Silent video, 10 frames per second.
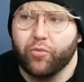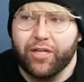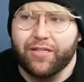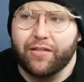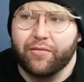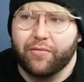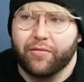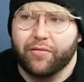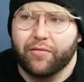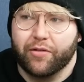good to be
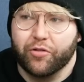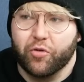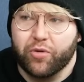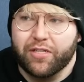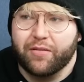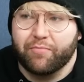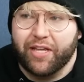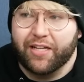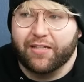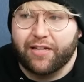true. There's a reason
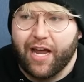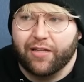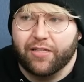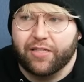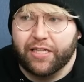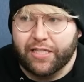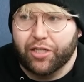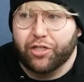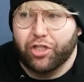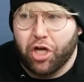being a stylist is a
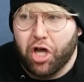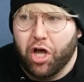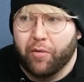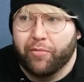job.